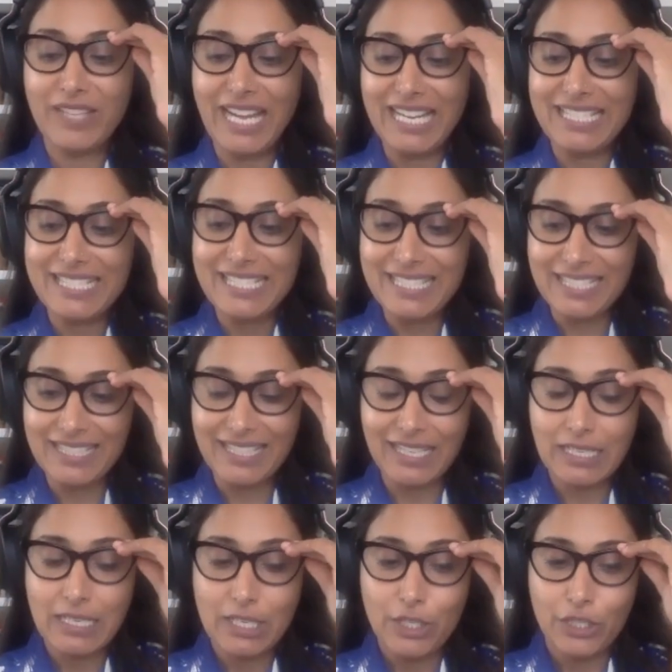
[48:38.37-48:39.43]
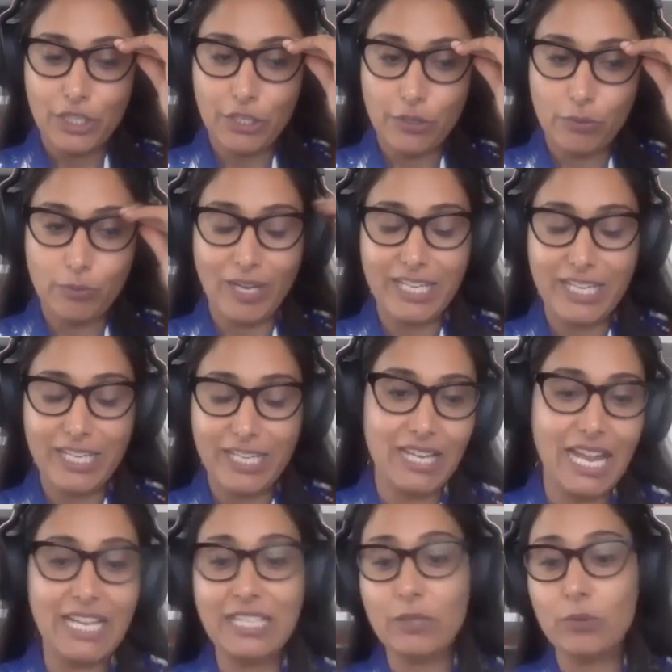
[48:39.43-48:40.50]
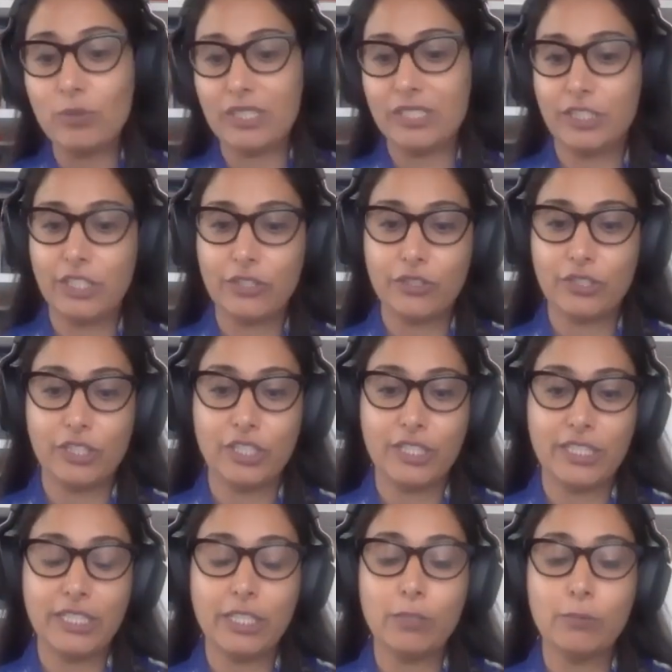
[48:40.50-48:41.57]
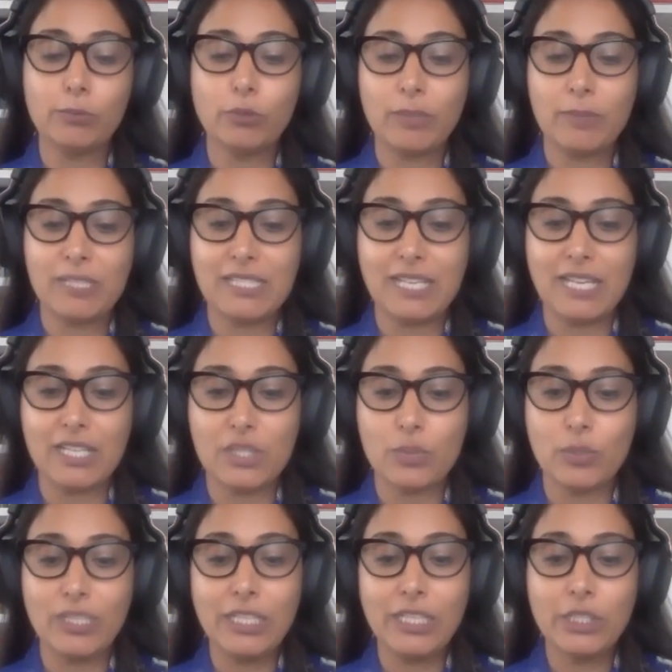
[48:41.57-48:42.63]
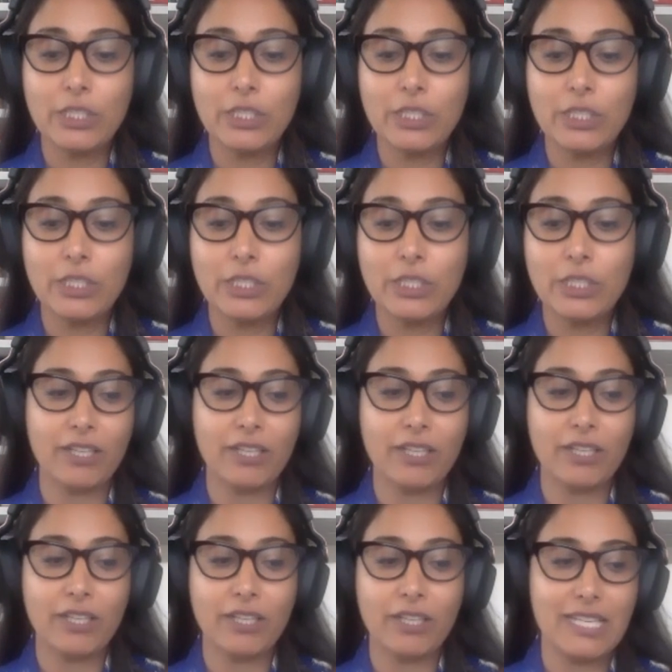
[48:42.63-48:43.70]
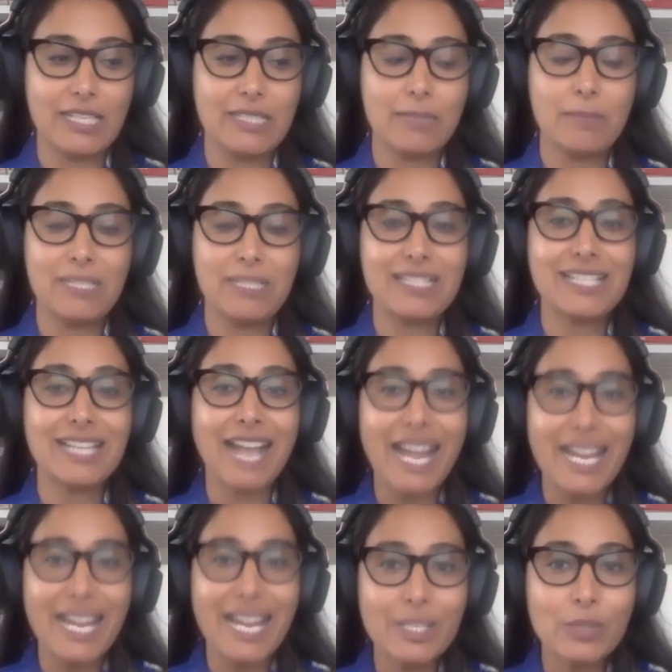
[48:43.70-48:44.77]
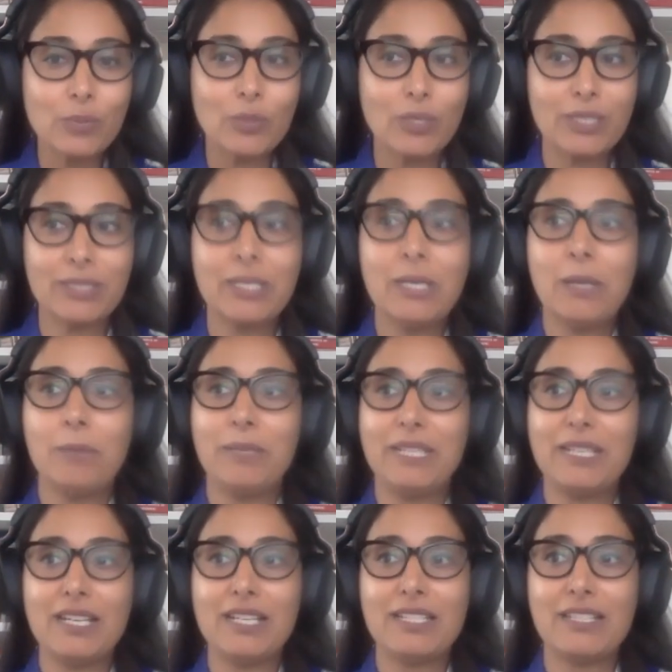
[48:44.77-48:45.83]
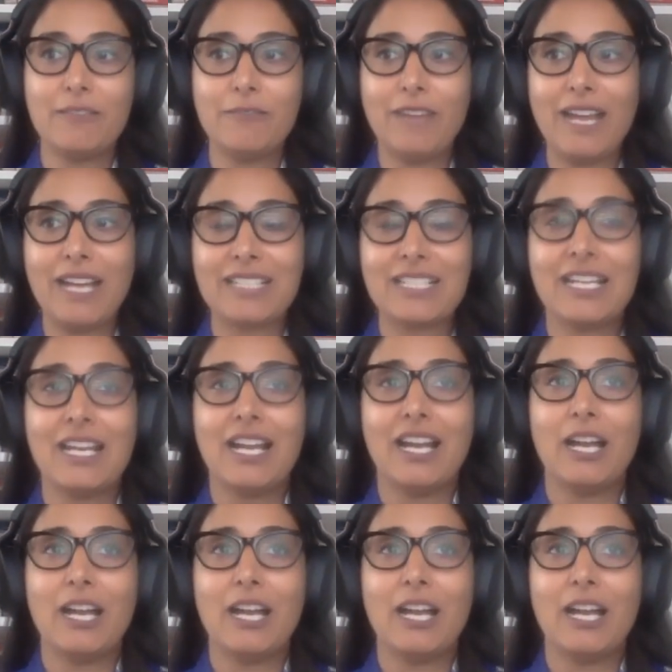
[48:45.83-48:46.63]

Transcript: the idea that right now that anyone can earn and that employment status would increase barriers, I think is a misguided one because in fact,